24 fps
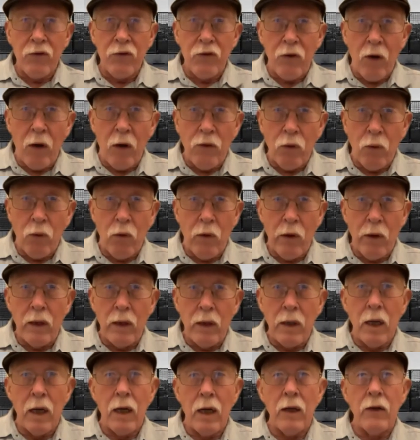start to
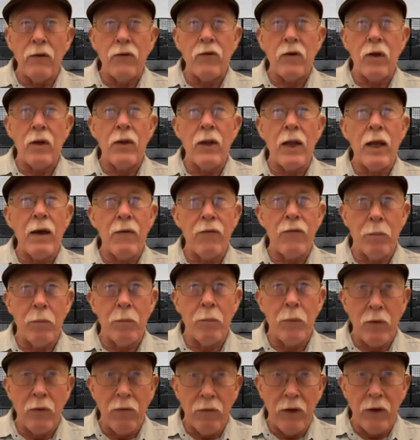organize and they have the
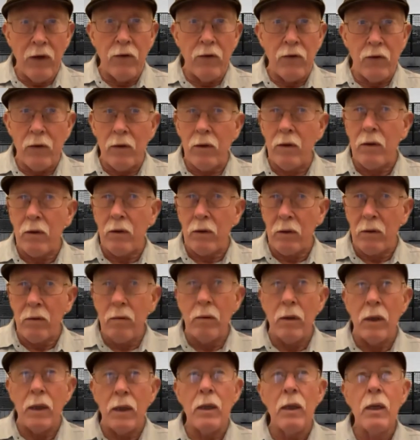motivation to do
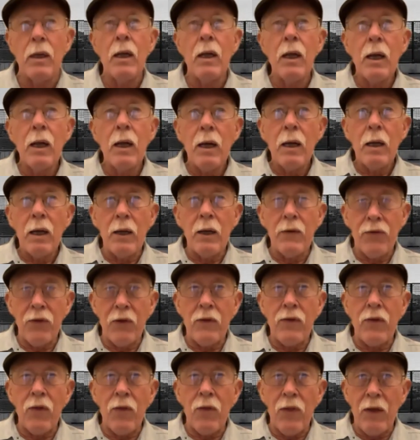it. I
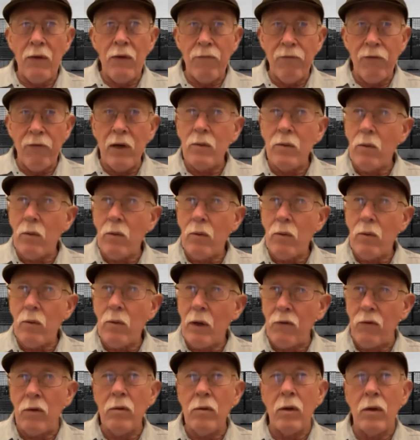think that they find
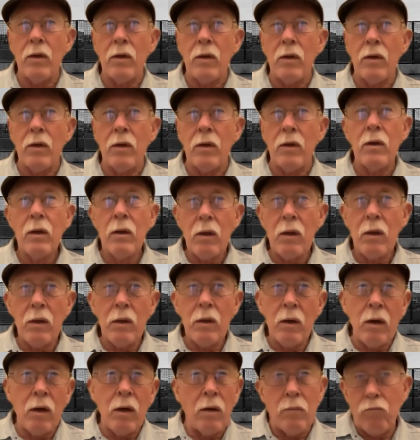ways to do it,
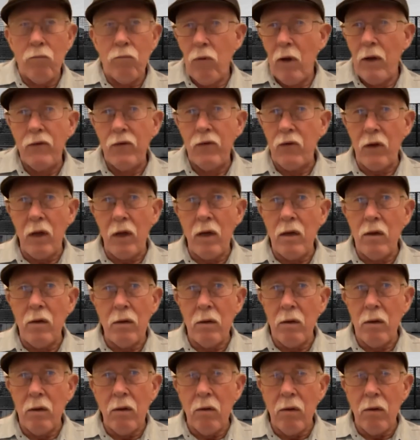red state
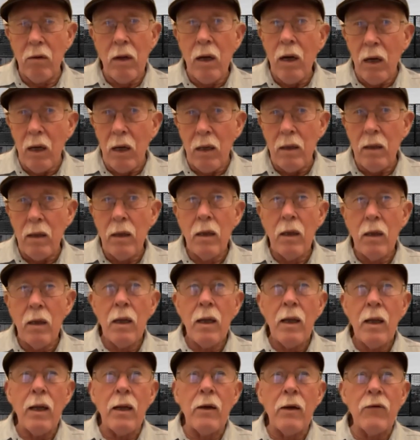or, or not.
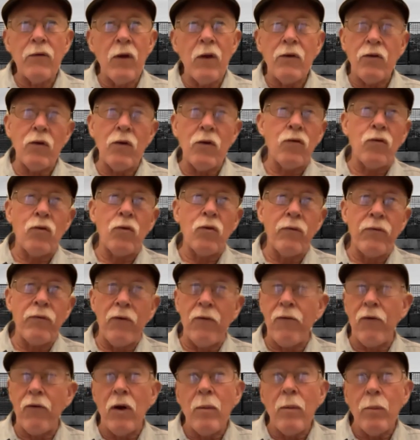And it's not just true
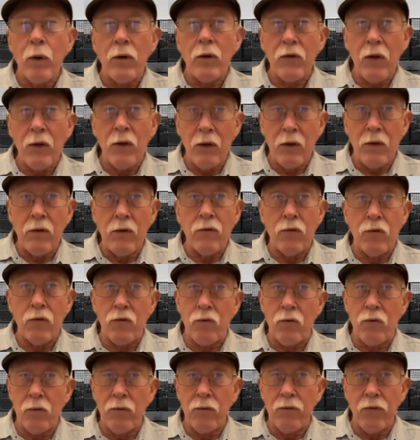for farmers. I think this is
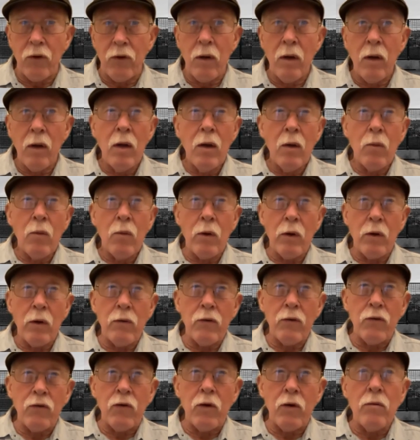true for
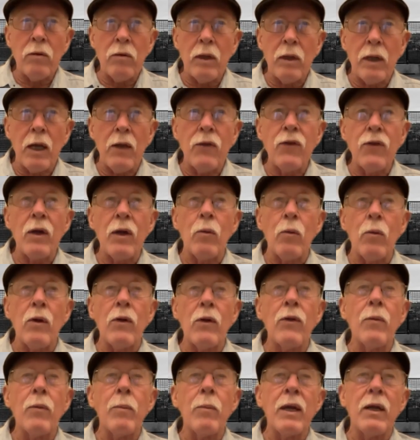workers generally. I think one
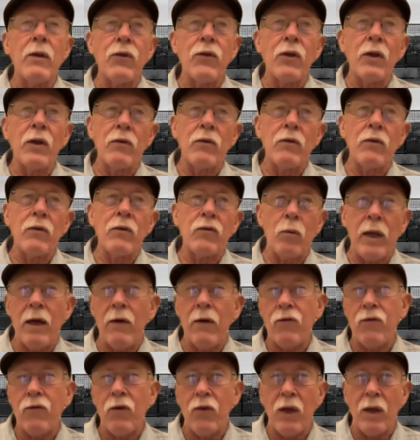of the main things that we
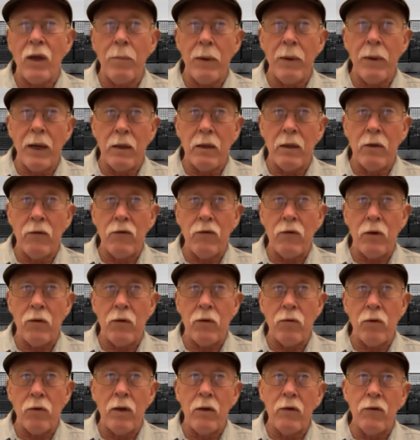have to think about in this
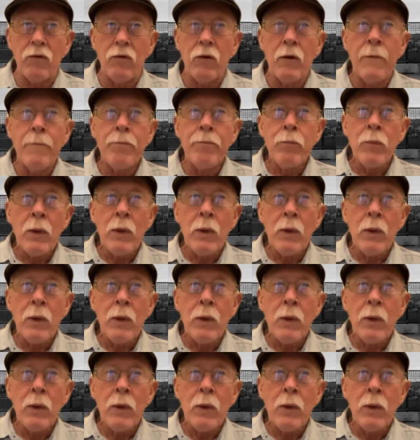country is